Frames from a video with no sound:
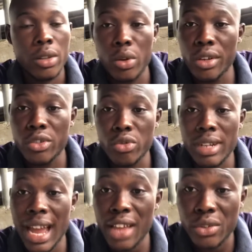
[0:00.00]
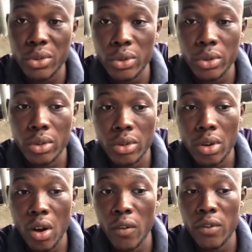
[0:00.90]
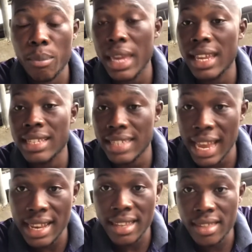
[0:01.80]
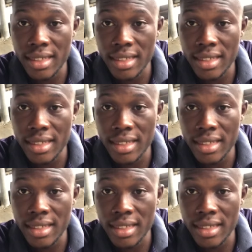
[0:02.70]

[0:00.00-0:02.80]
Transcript: going through the hassle of making silage